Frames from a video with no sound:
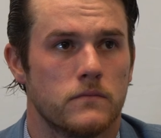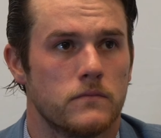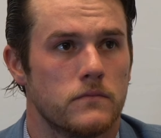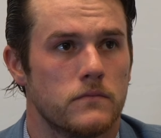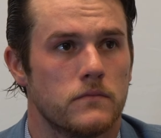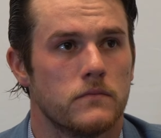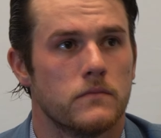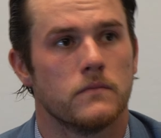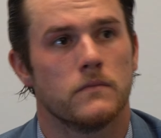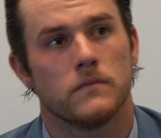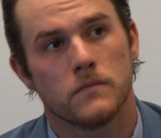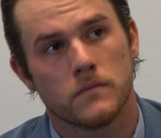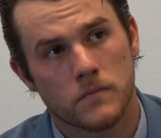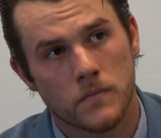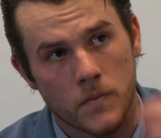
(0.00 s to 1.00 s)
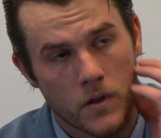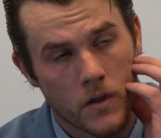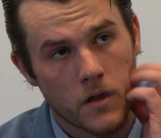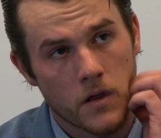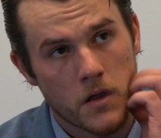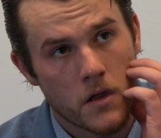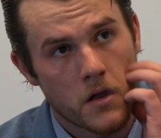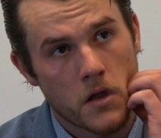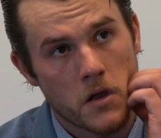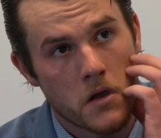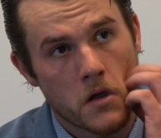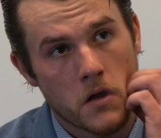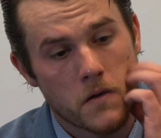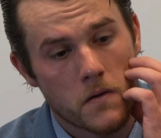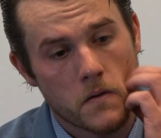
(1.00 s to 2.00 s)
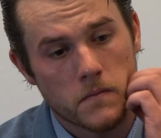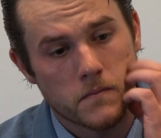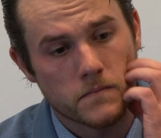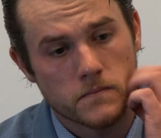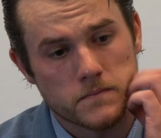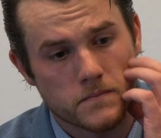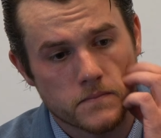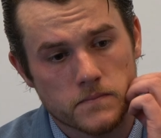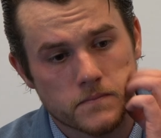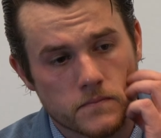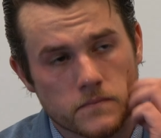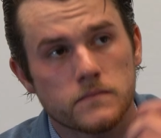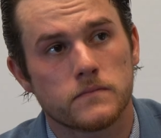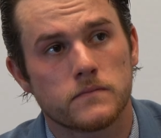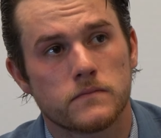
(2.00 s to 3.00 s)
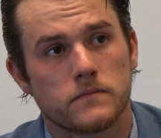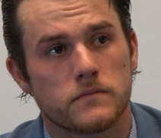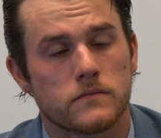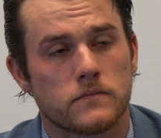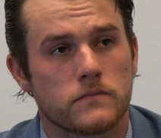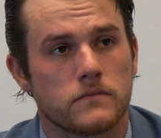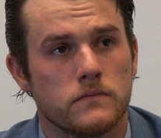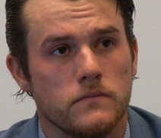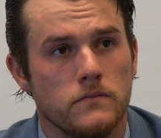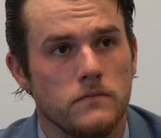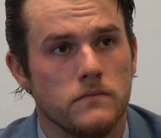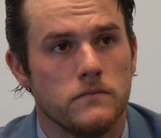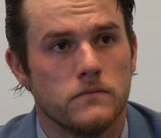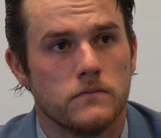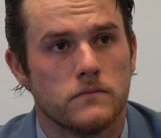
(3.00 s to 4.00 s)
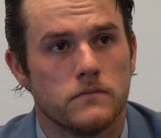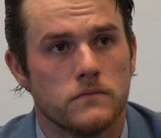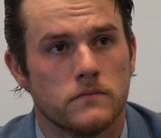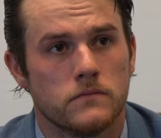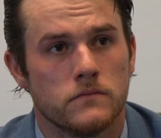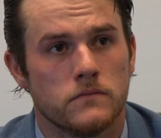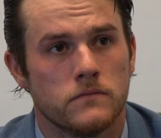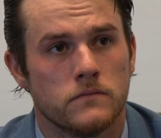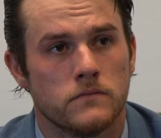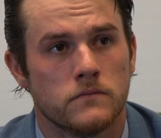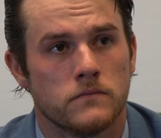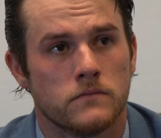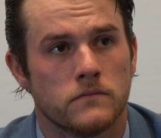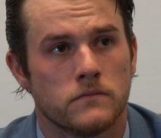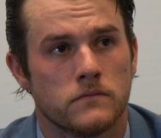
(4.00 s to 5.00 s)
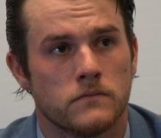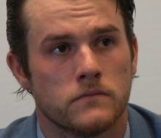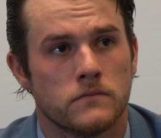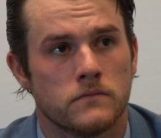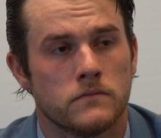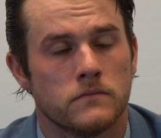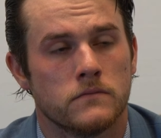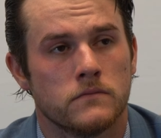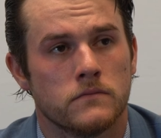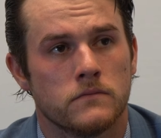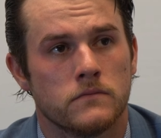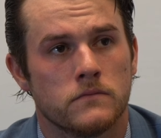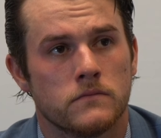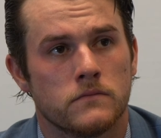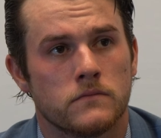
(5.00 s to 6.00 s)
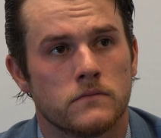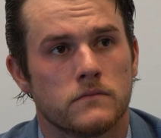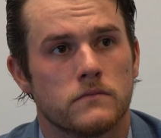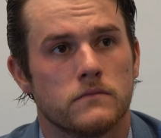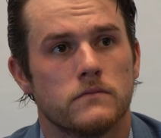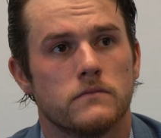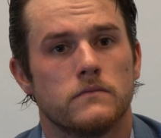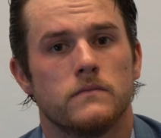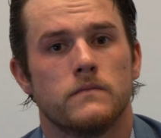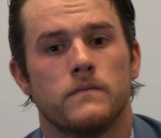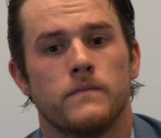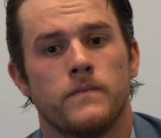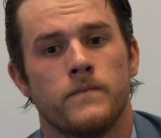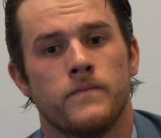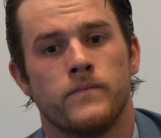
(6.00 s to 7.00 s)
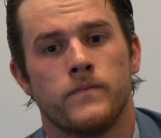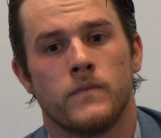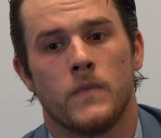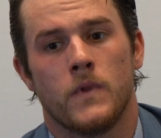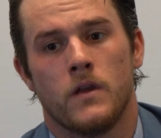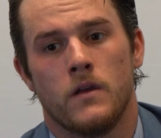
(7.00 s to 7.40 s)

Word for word: Brett, obviously disappointed after the loss. Some great moments in this one, some tough moments in this one. Can you just assess the eleven ten loss?